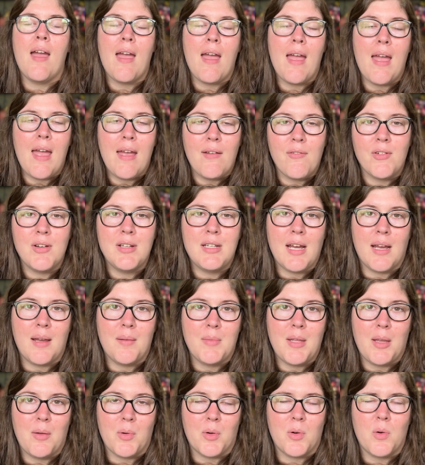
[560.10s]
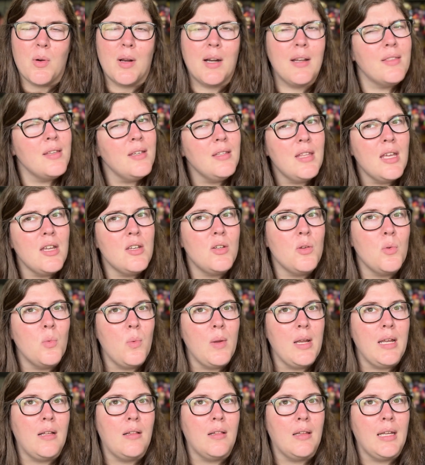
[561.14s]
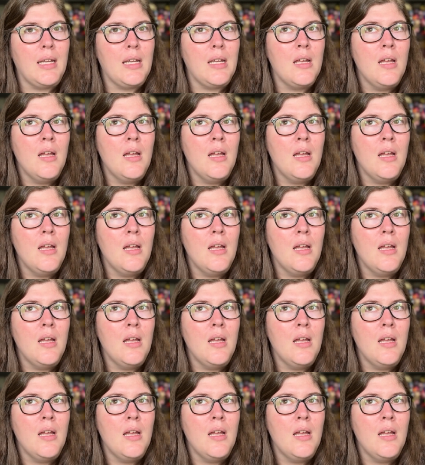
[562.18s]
every time they record. I think they do weekly.